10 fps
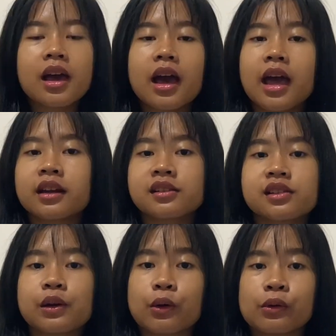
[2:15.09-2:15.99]
And
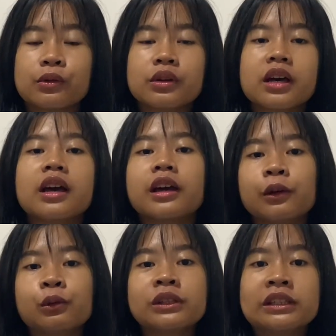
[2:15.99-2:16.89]
also it
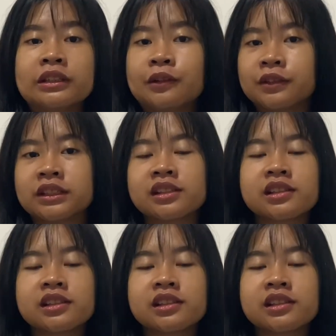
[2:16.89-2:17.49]
will give us